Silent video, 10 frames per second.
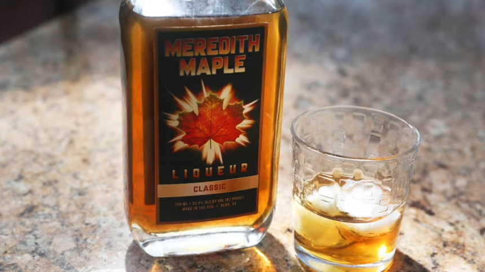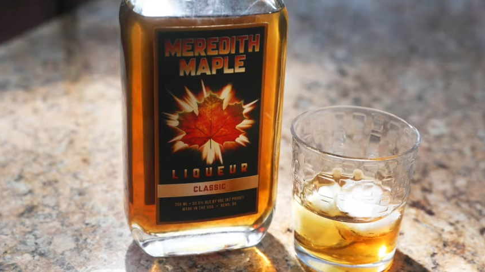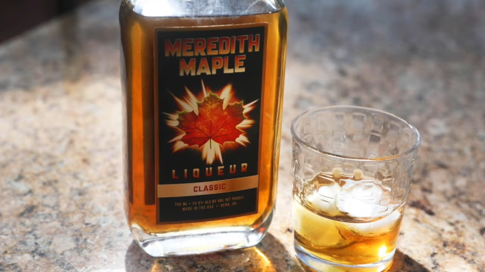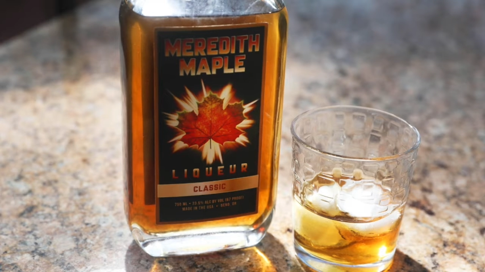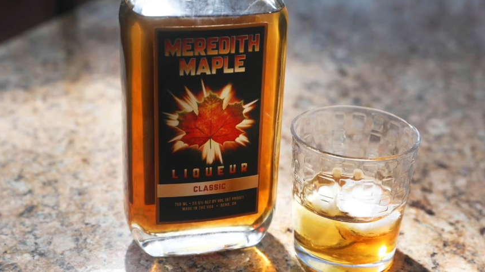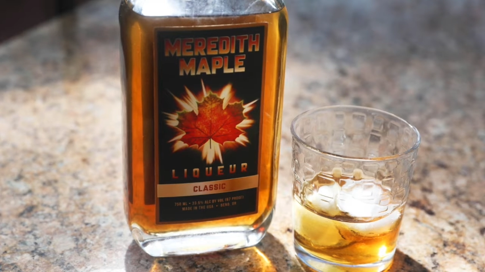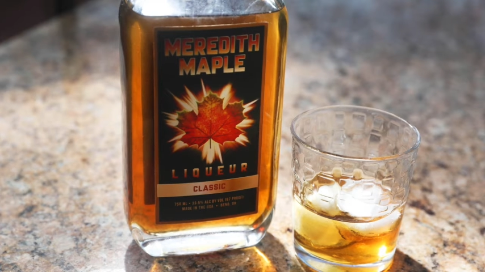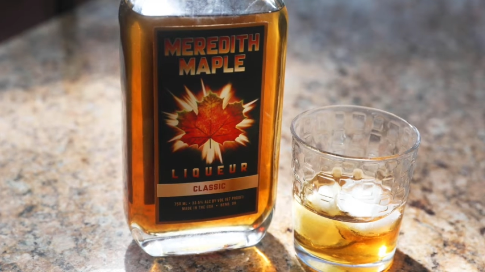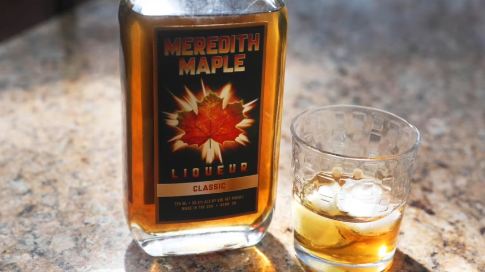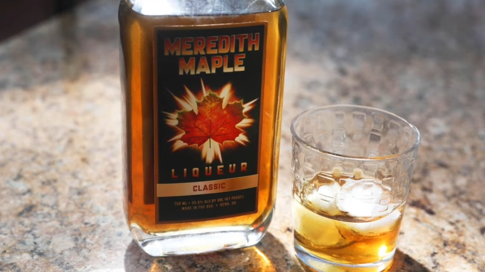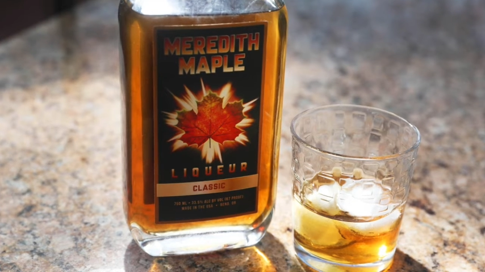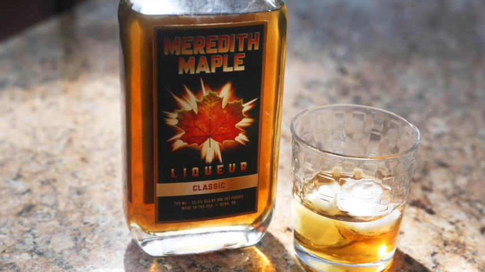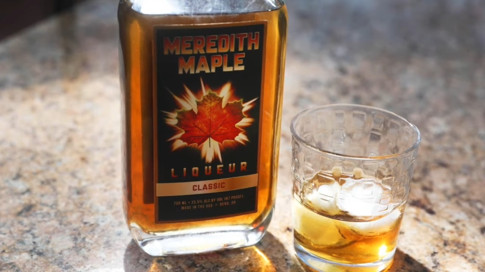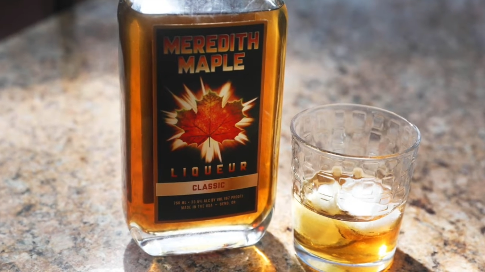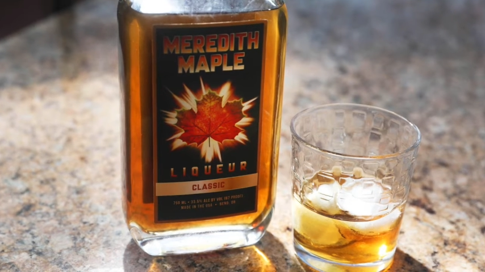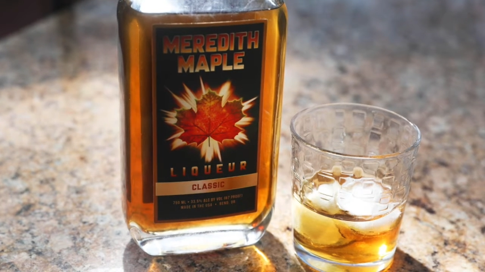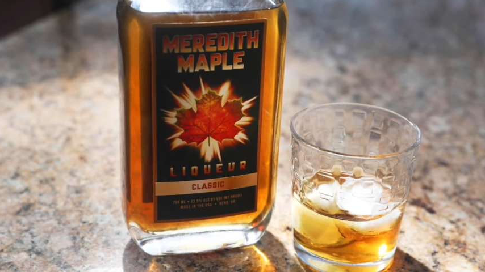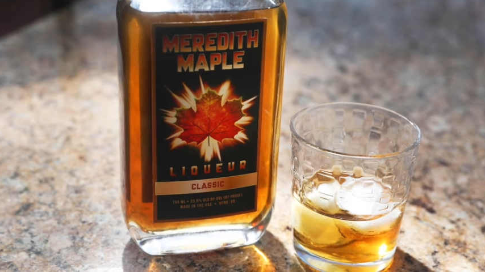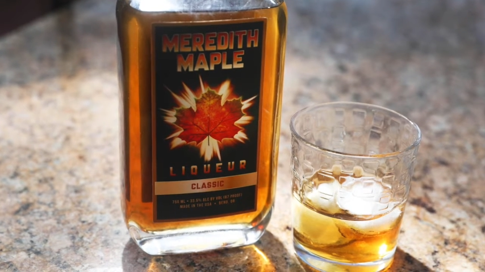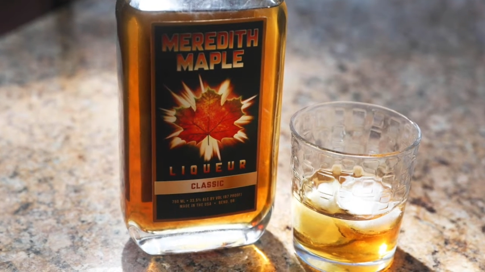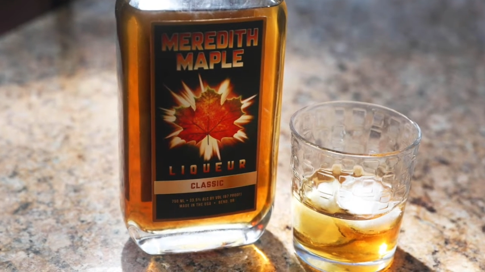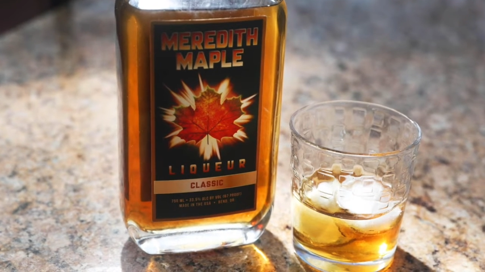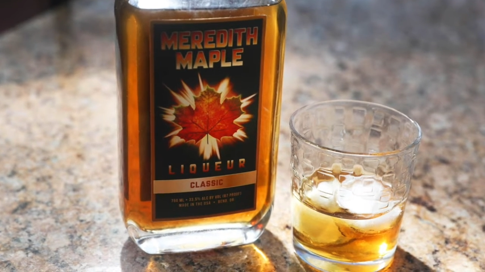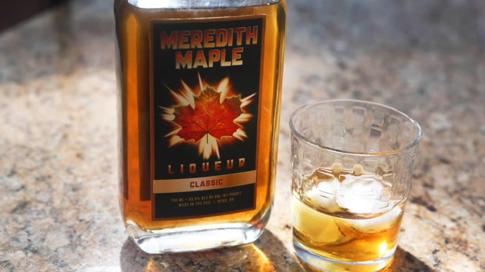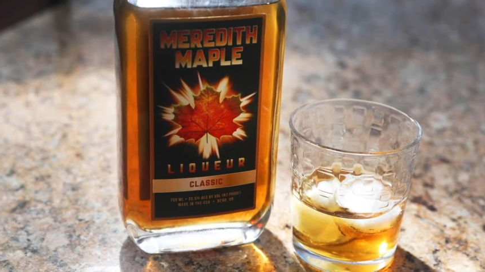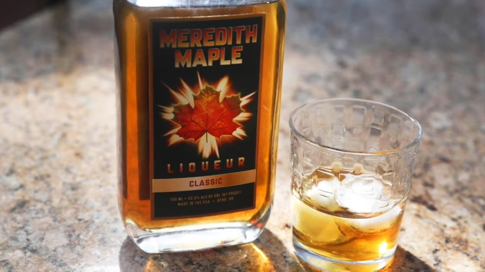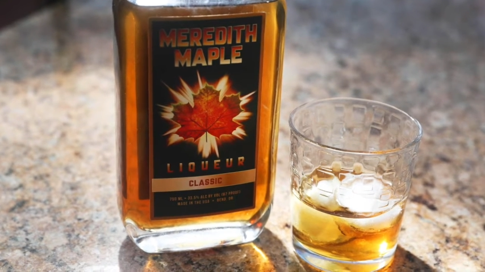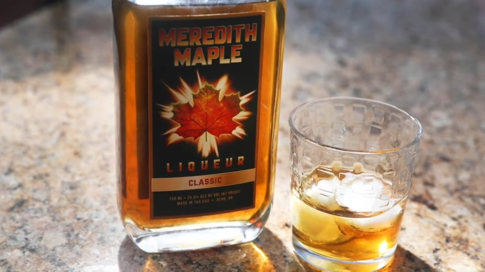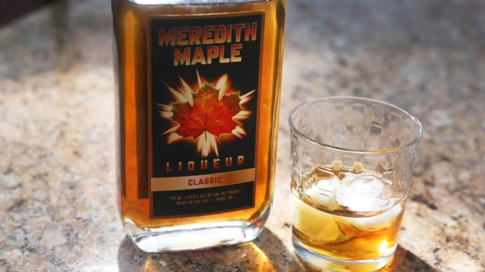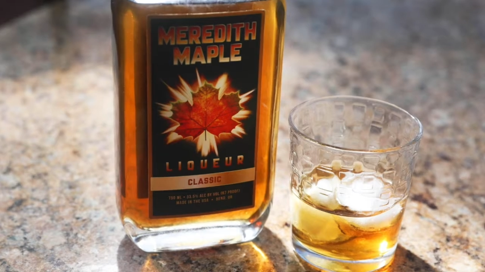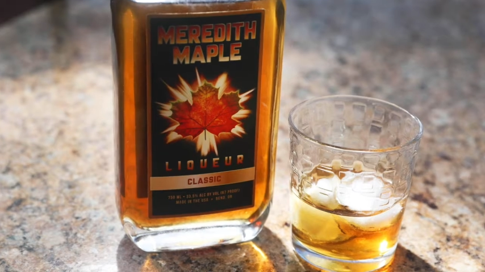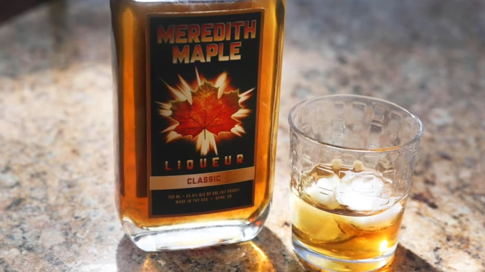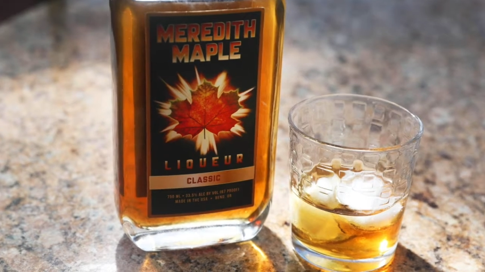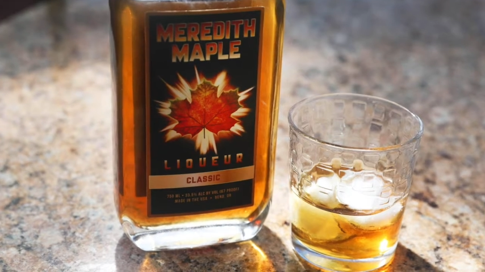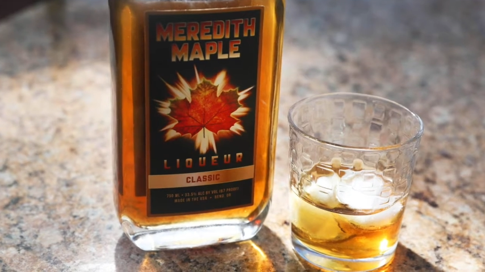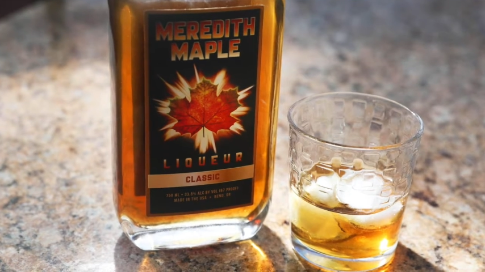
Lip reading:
No face is visible, so there are no lips to read.